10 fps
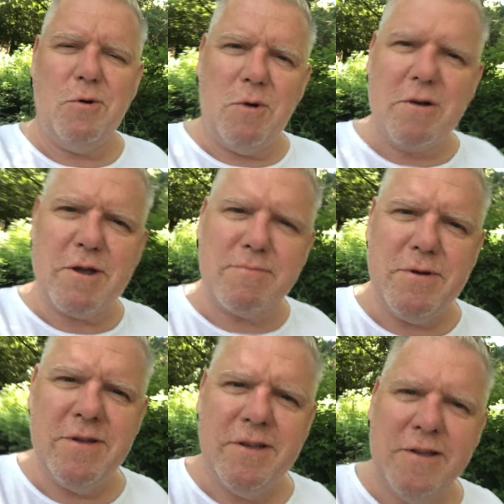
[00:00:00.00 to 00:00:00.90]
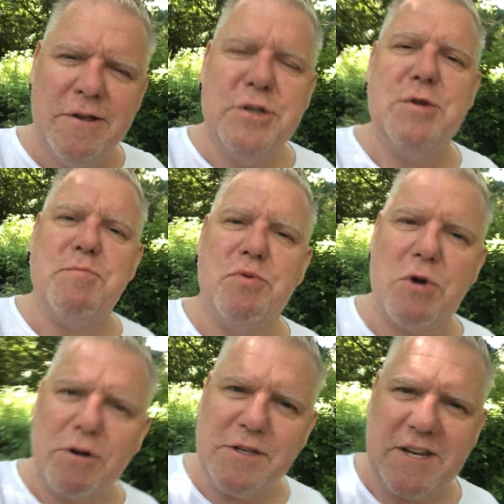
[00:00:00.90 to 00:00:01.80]
Welcome to
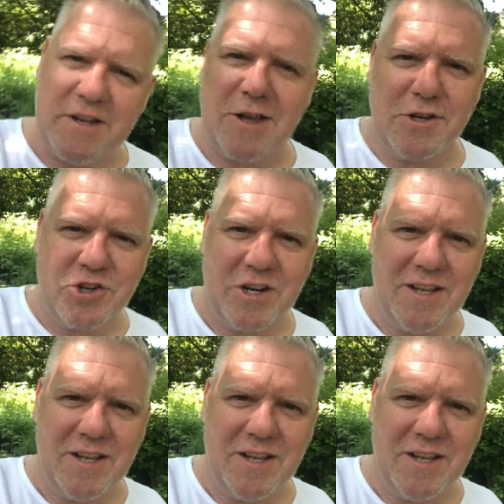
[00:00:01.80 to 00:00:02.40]
Bronte country.